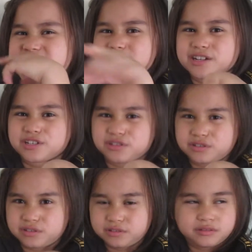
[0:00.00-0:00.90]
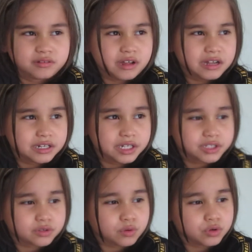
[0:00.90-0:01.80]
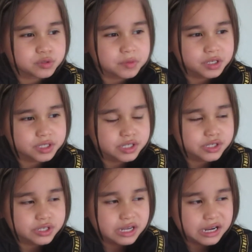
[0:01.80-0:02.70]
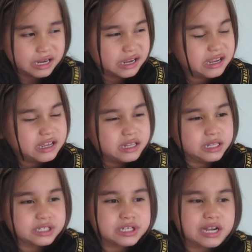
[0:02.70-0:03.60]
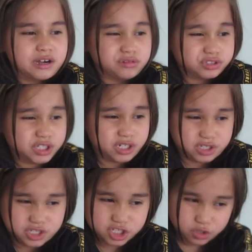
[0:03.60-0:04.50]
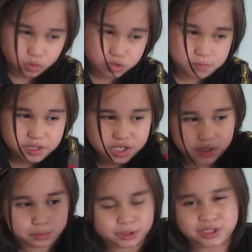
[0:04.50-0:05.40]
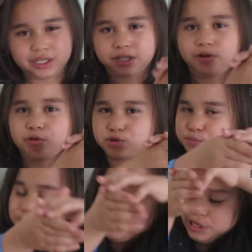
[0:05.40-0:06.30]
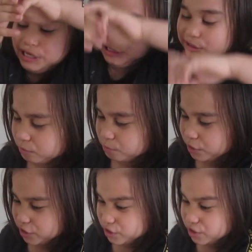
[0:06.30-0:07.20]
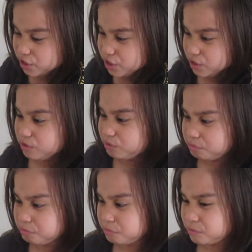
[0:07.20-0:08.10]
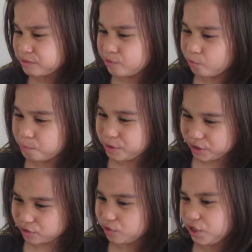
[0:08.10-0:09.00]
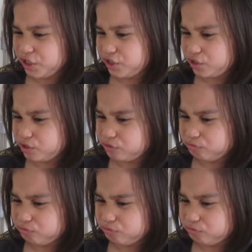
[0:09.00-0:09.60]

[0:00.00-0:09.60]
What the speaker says: And it's caused by this algae and salt mixed up together equals pink sea, or pink lake.